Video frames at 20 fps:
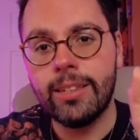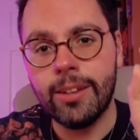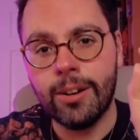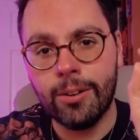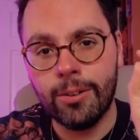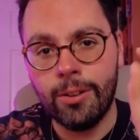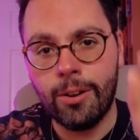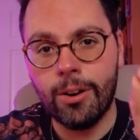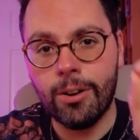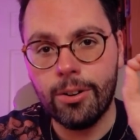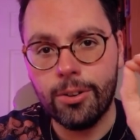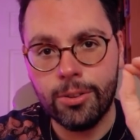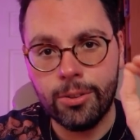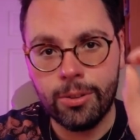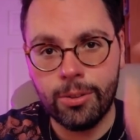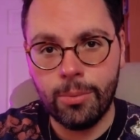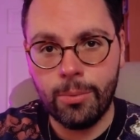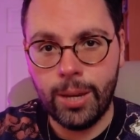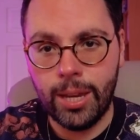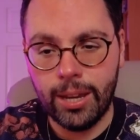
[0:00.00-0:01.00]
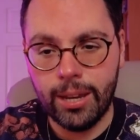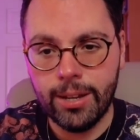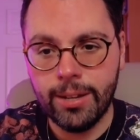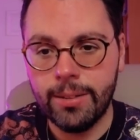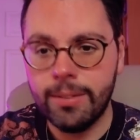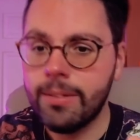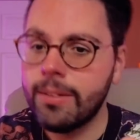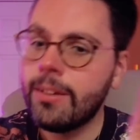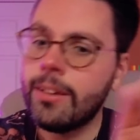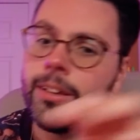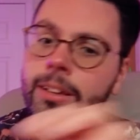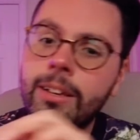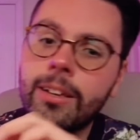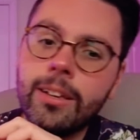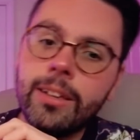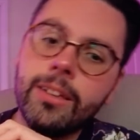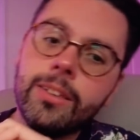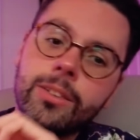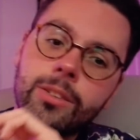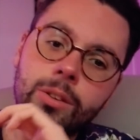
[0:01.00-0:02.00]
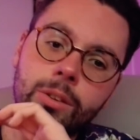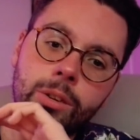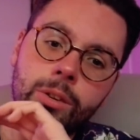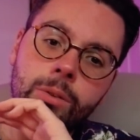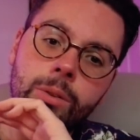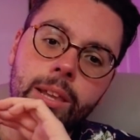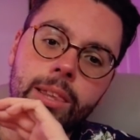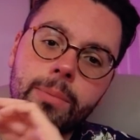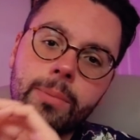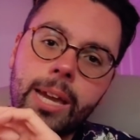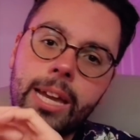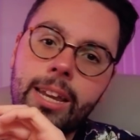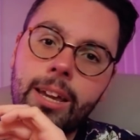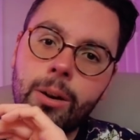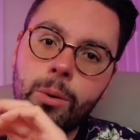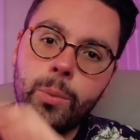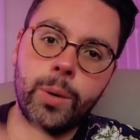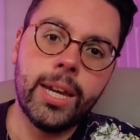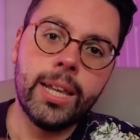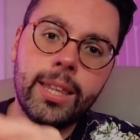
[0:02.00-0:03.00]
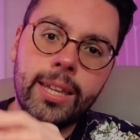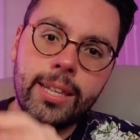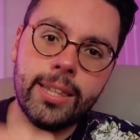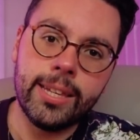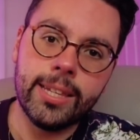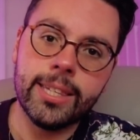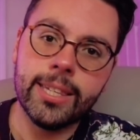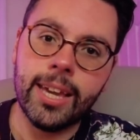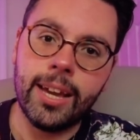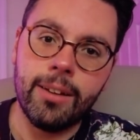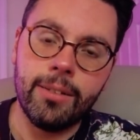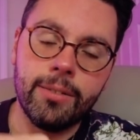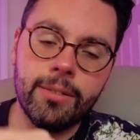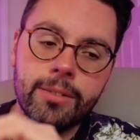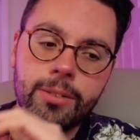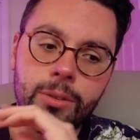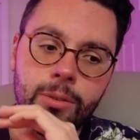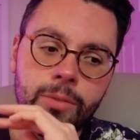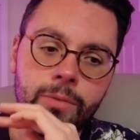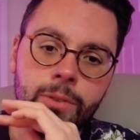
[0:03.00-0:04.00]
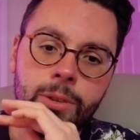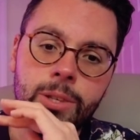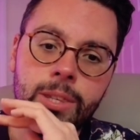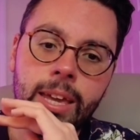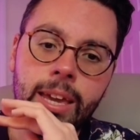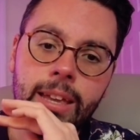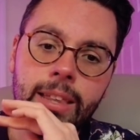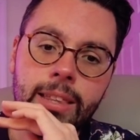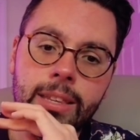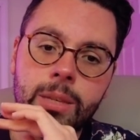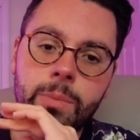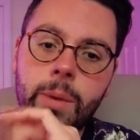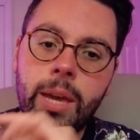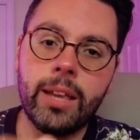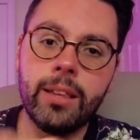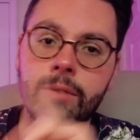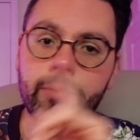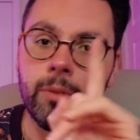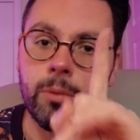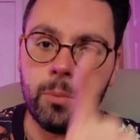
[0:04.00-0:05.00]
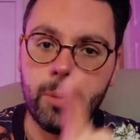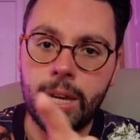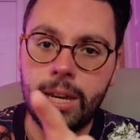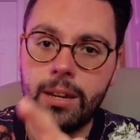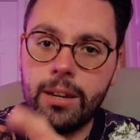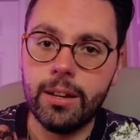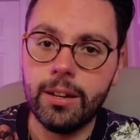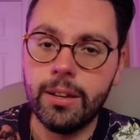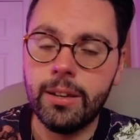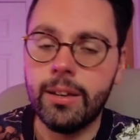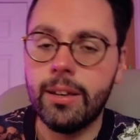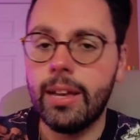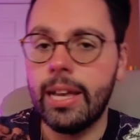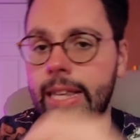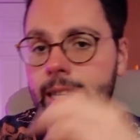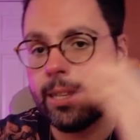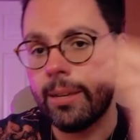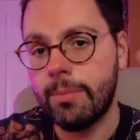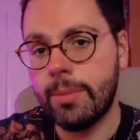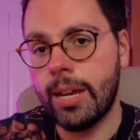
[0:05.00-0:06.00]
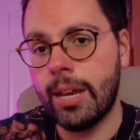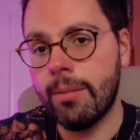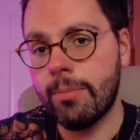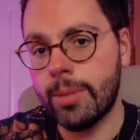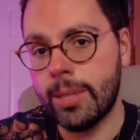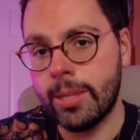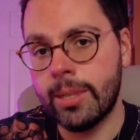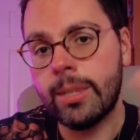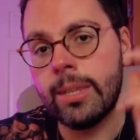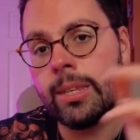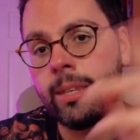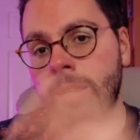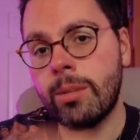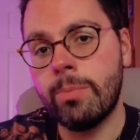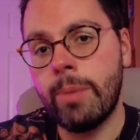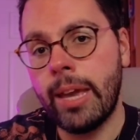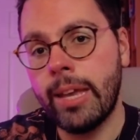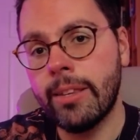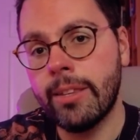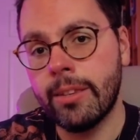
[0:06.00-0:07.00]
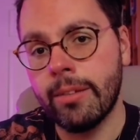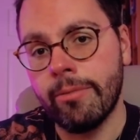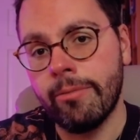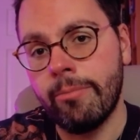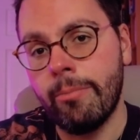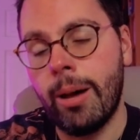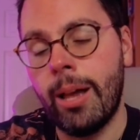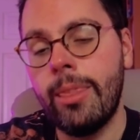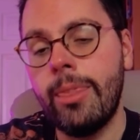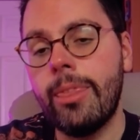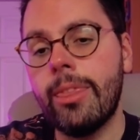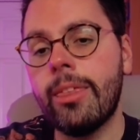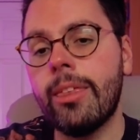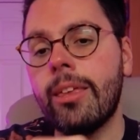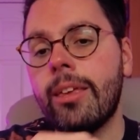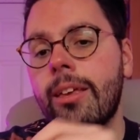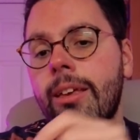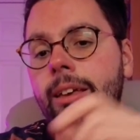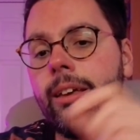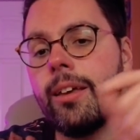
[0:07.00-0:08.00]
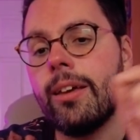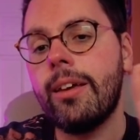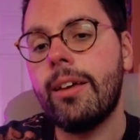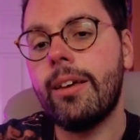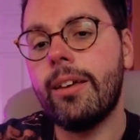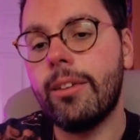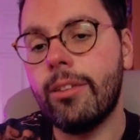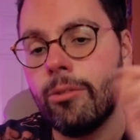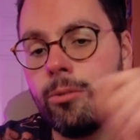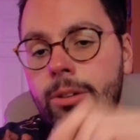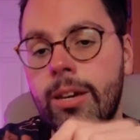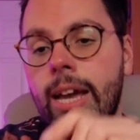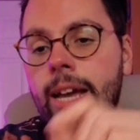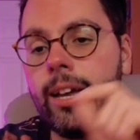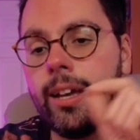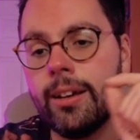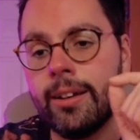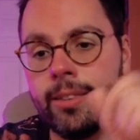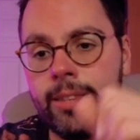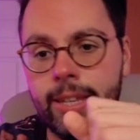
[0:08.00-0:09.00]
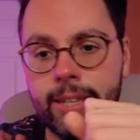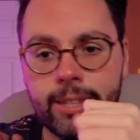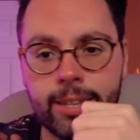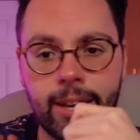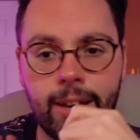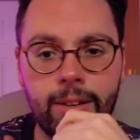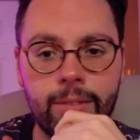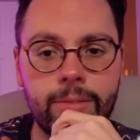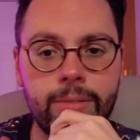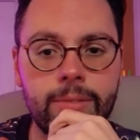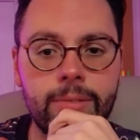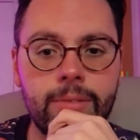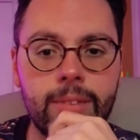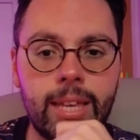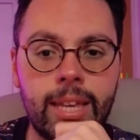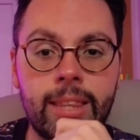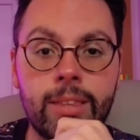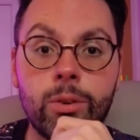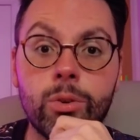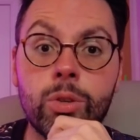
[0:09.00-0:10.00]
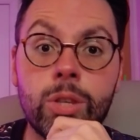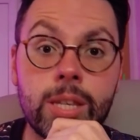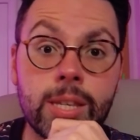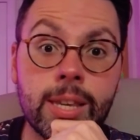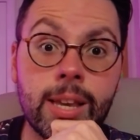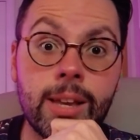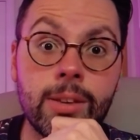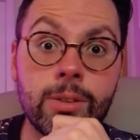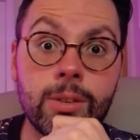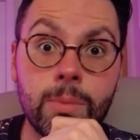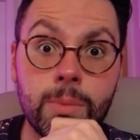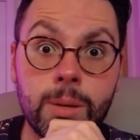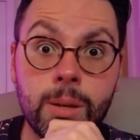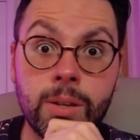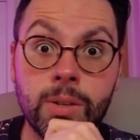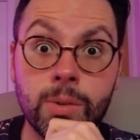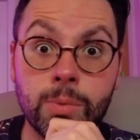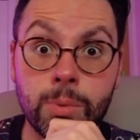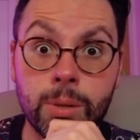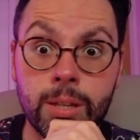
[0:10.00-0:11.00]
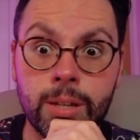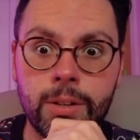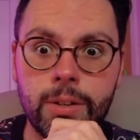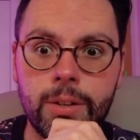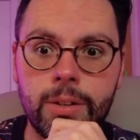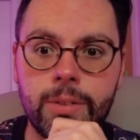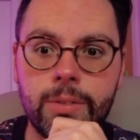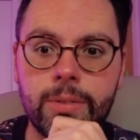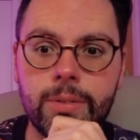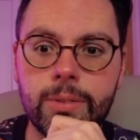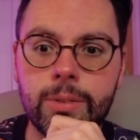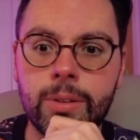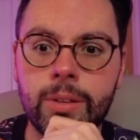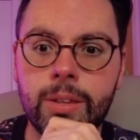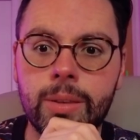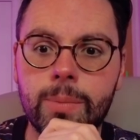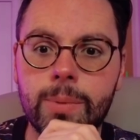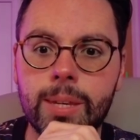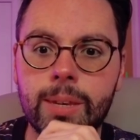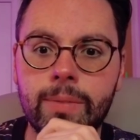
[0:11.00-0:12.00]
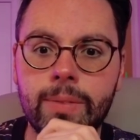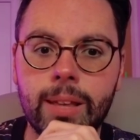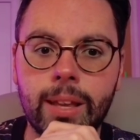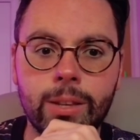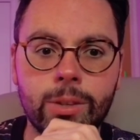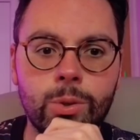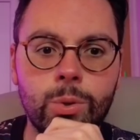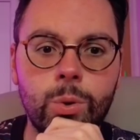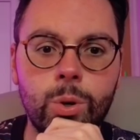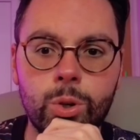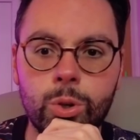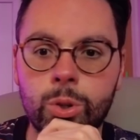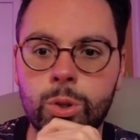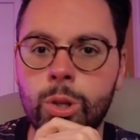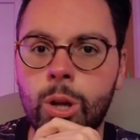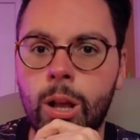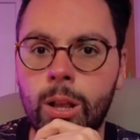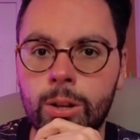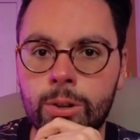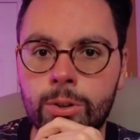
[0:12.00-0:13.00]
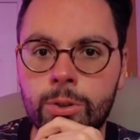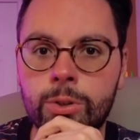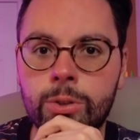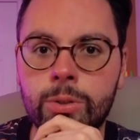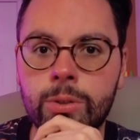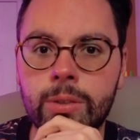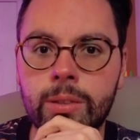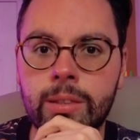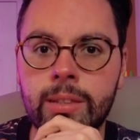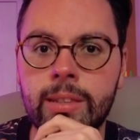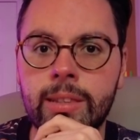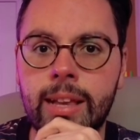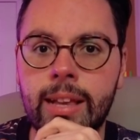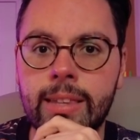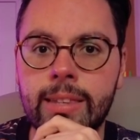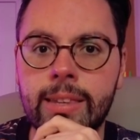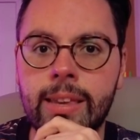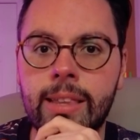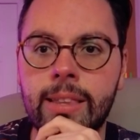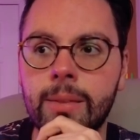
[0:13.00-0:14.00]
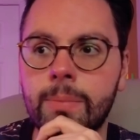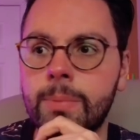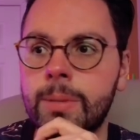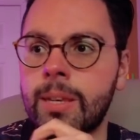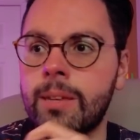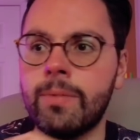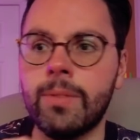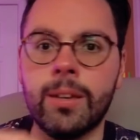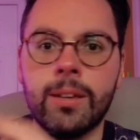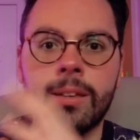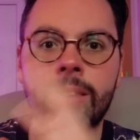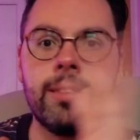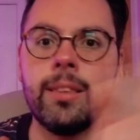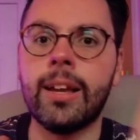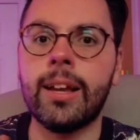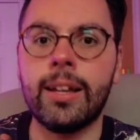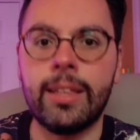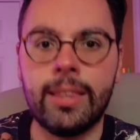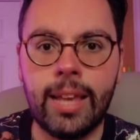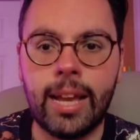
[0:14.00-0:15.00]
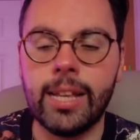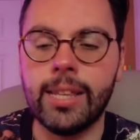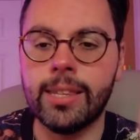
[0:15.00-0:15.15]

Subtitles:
that are longer than a week. So you end up getting a weekly discount. So if you stay in the span of a week, and sometimes it's in spans of month, you get a discount. And those discounts sometimes are really good. So you end up saving like $200, and that's end up saving like a night